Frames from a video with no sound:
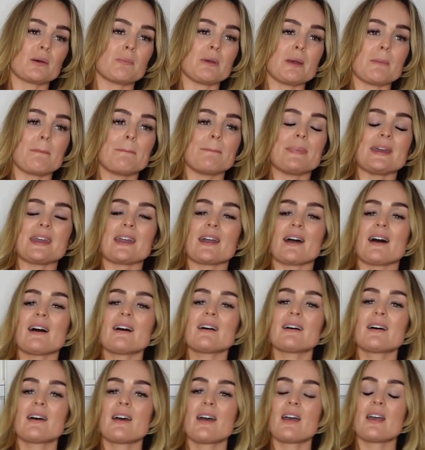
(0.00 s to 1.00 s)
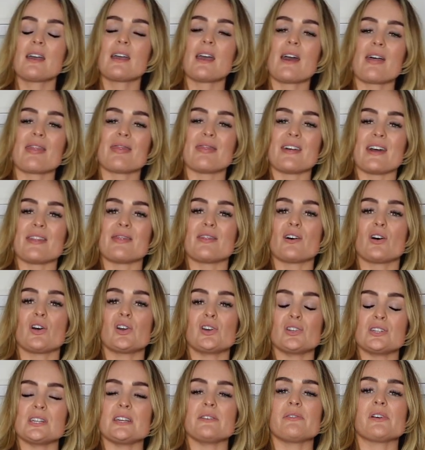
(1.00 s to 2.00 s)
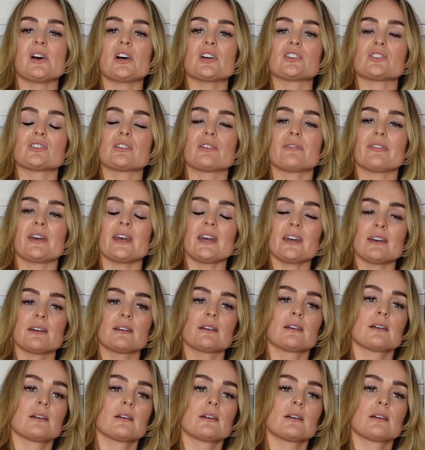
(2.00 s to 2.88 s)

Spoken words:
a bit bigger than the hoodie version of it.